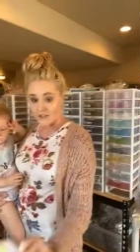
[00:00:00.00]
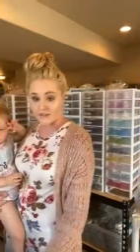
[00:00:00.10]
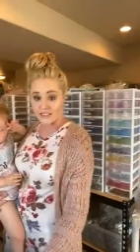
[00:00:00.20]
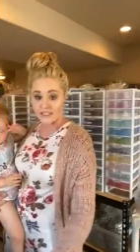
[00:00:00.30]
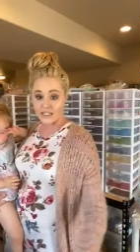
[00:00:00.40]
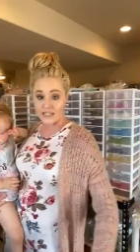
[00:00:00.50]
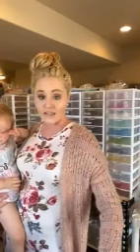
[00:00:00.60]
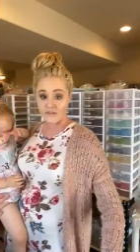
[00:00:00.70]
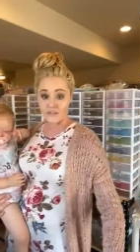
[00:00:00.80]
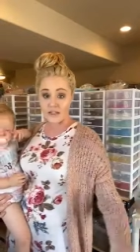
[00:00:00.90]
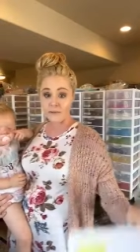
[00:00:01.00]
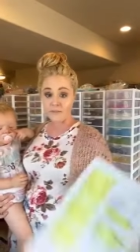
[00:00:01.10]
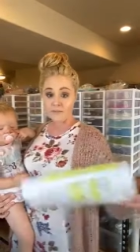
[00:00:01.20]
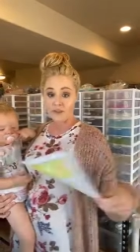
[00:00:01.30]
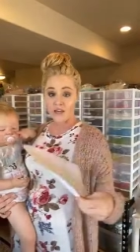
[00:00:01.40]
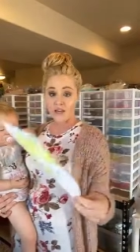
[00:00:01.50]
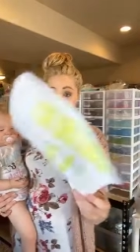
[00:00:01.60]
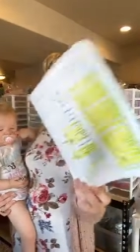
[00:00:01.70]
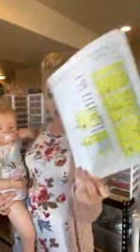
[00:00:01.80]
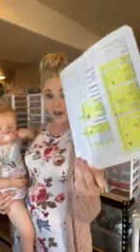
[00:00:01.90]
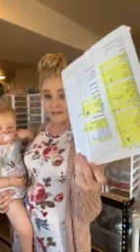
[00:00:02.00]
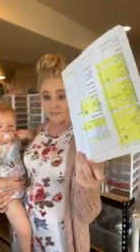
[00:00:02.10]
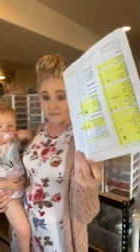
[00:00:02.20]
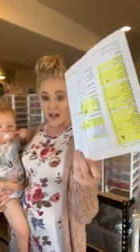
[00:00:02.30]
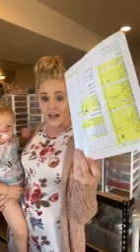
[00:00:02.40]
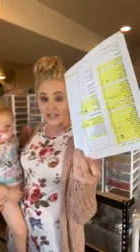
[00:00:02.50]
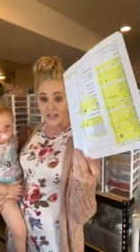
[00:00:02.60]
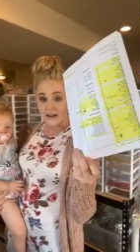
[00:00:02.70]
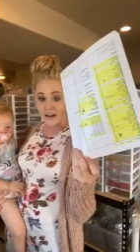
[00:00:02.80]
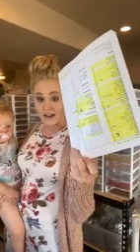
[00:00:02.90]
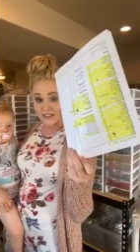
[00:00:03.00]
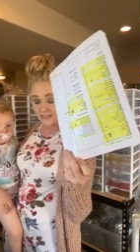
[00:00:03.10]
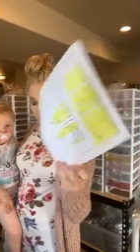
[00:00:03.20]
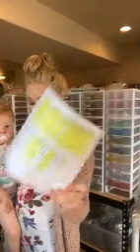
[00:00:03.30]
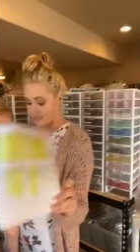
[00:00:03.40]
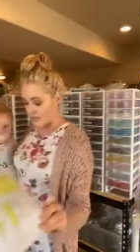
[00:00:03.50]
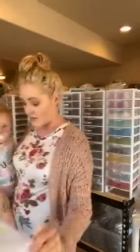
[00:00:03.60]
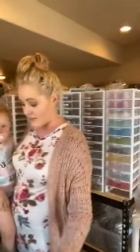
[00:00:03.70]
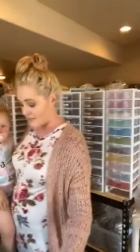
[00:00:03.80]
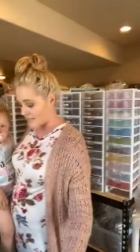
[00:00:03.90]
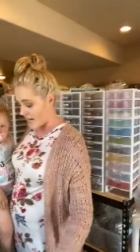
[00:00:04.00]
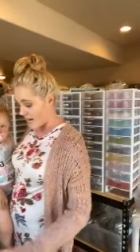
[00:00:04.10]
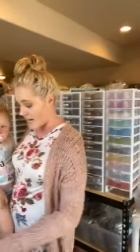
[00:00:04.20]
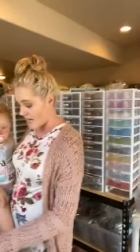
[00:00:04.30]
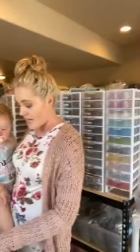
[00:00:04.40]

received. Um, hi, Tara. So there's that.